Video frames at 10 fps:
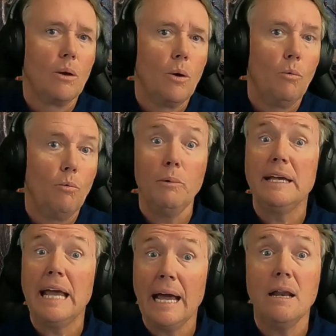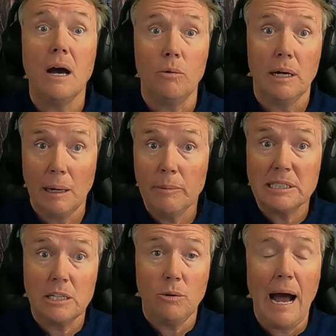Well, we can know, and I'm going to
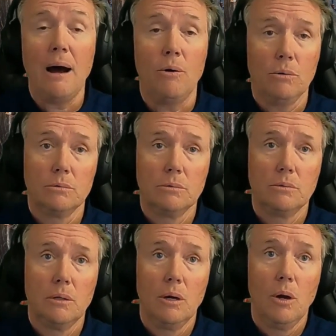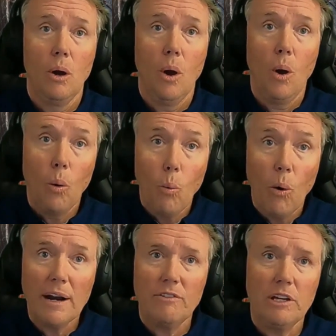tell you how.
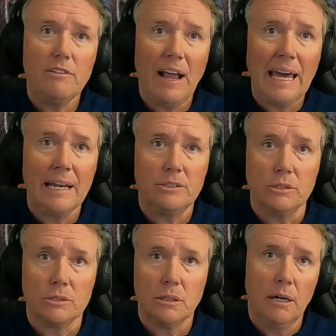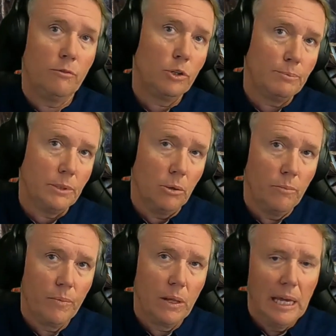One of the advantages of crypto
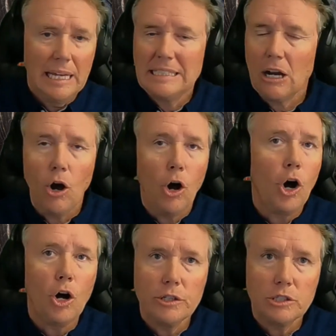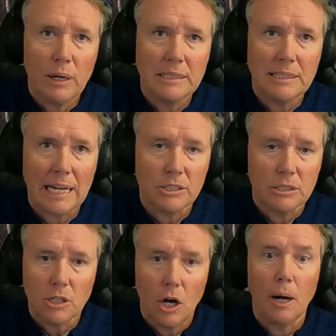is that all the
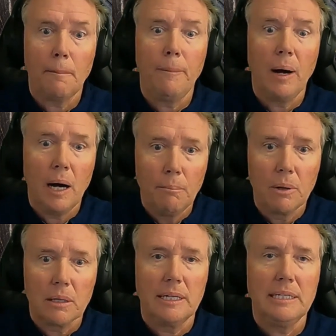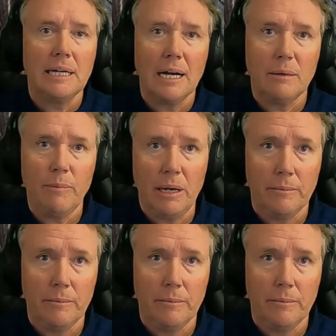transactions are publicly documented.